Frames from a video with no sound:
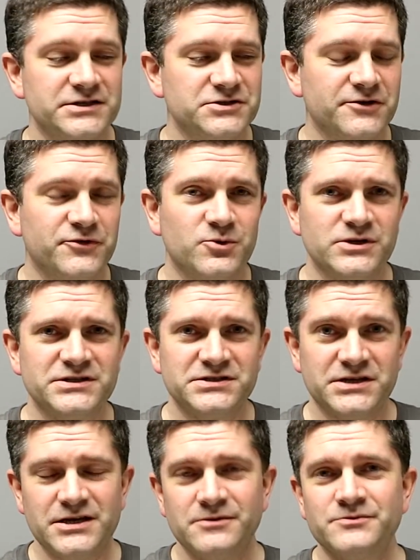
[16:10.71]
So if you want to
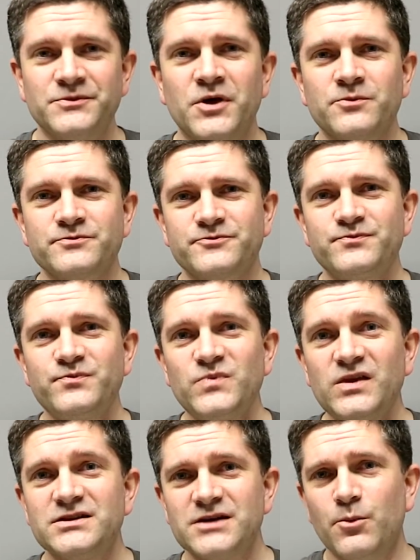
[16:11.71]
see
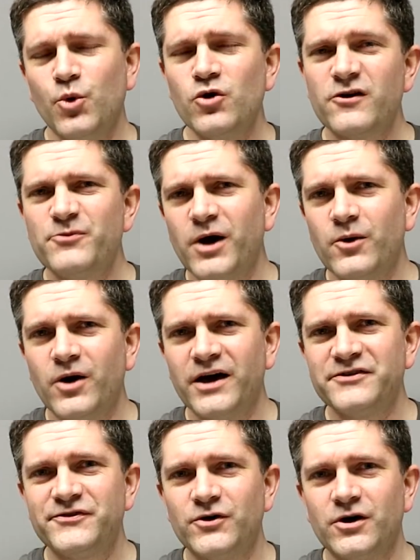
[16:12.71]
more of my
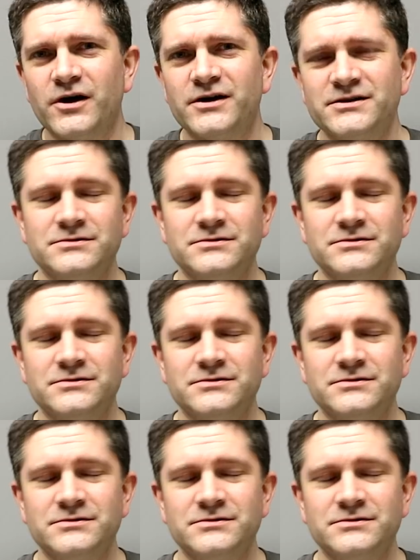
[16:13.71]
wife, or